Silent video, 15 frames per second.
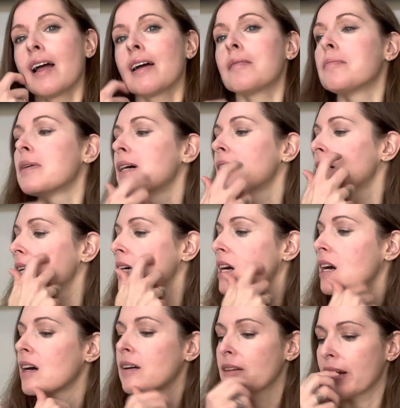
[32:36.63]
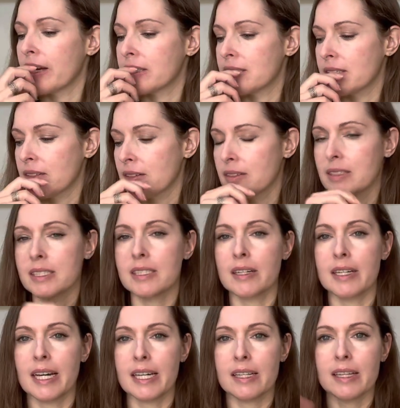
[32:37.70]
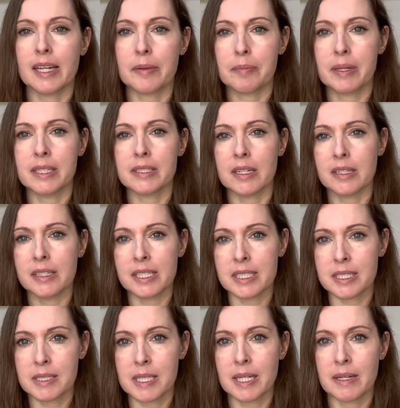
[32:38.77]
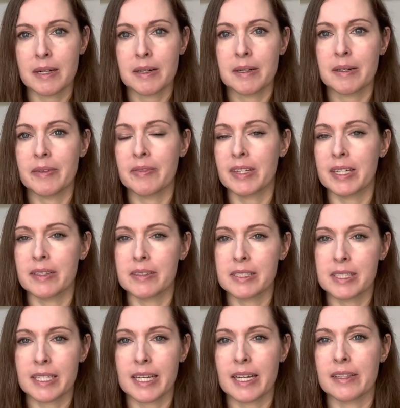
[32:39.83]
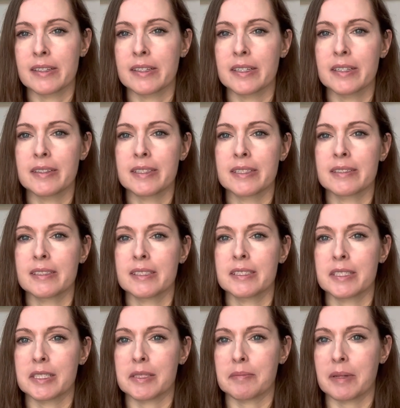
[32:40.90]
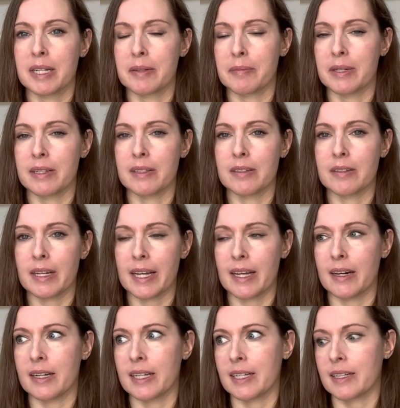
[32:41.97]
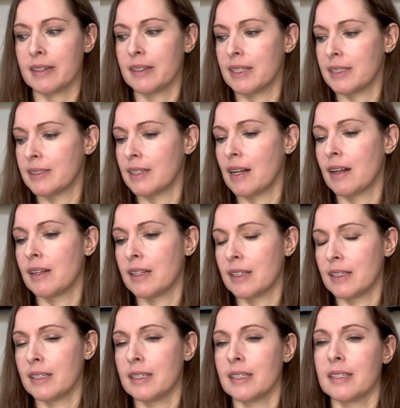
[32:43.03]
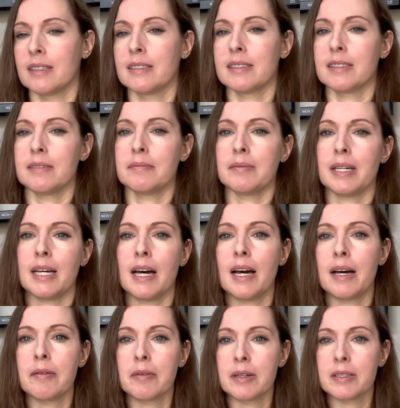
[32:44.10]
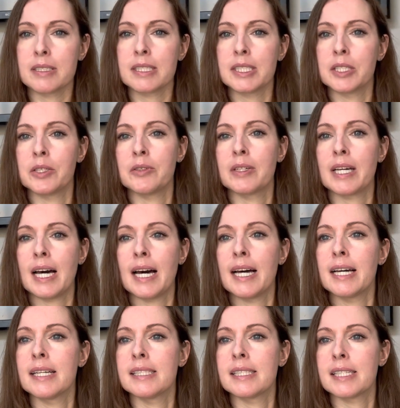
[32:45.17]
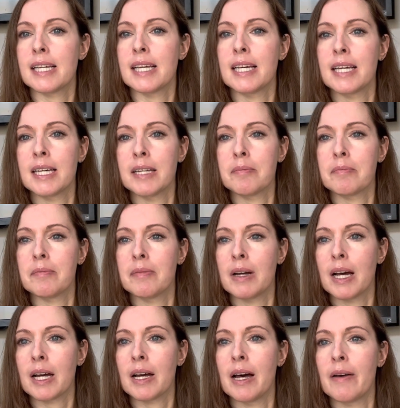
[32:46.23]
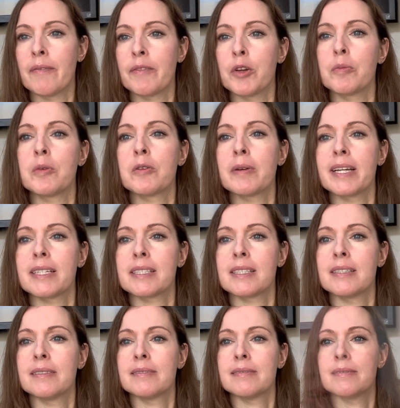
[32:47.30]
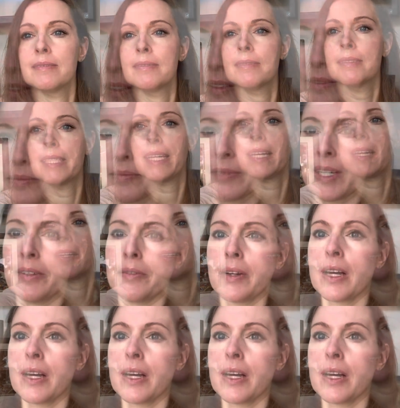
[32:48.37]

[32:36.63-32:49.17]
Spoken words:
But alright, so sorry I had to like piece all these videos together, and it's just kind of been a little chaotic. But I will see you guys in a few more weeks. Take care.